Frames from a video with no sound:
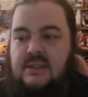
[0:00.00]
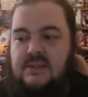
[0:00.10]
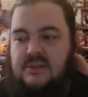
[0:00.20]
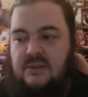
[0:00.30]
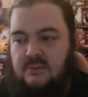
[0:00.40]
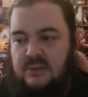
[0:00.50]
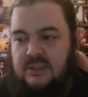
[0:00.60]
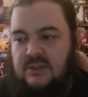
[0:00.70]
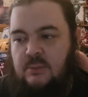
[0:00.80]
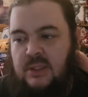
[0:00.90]
So turn 1,
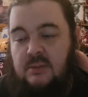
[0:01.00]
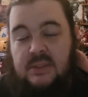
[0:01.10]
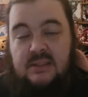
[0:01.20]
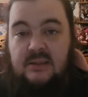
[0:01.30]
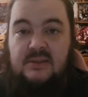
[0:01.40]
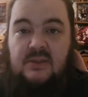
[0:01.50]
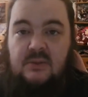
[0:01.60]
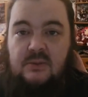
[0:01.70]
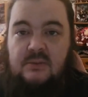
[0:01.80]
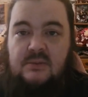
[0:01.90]
you can make them discard
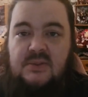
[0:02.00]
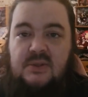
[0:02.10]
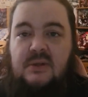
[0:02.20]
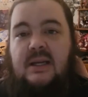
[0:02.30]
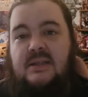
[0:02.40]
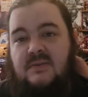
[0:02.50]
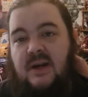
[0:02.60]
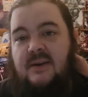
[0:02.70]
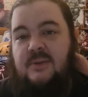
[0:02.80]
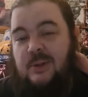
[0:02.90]
2, so your hand is
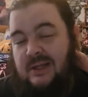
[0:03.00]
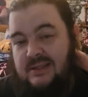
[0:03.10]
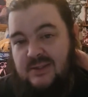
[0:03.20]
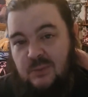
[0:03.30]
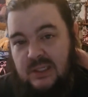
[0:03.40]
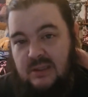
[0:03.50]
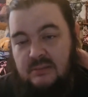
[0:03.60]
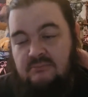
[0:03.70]
5 and their hand is 3.